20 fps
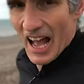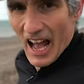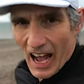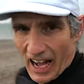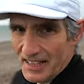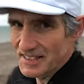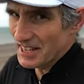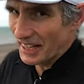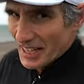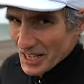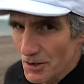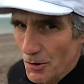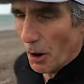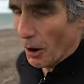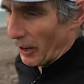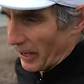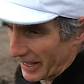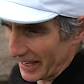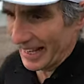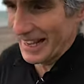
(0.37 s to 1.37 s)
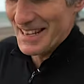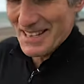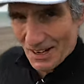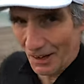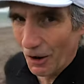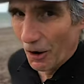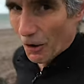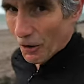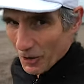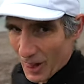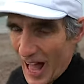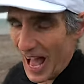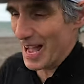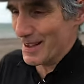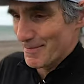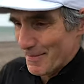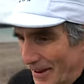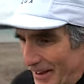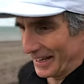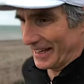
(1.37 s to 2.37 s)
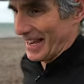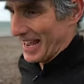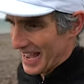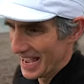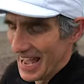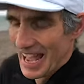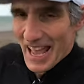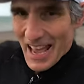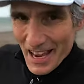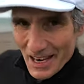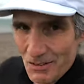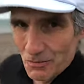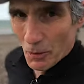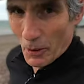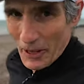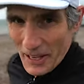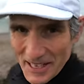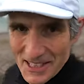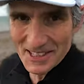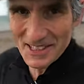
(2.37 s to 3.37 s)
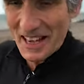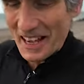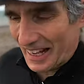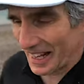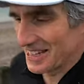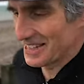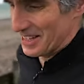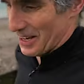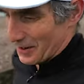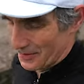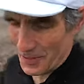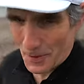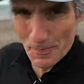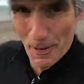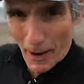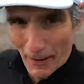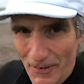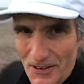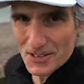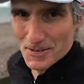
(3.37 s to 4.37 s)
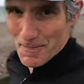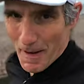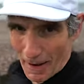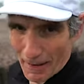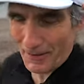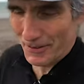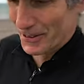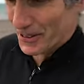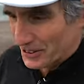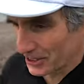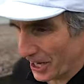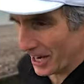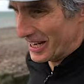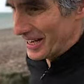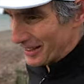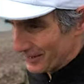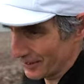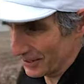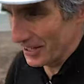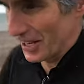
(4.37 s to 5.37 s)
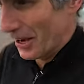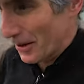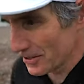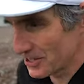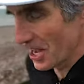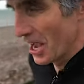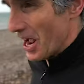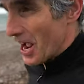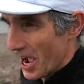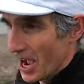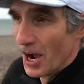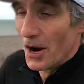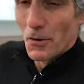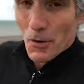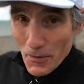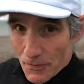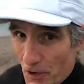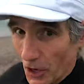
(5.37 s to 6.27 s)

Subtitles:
I tell you what, it is all happening in week 6 of the Paris Marathon training videos. We've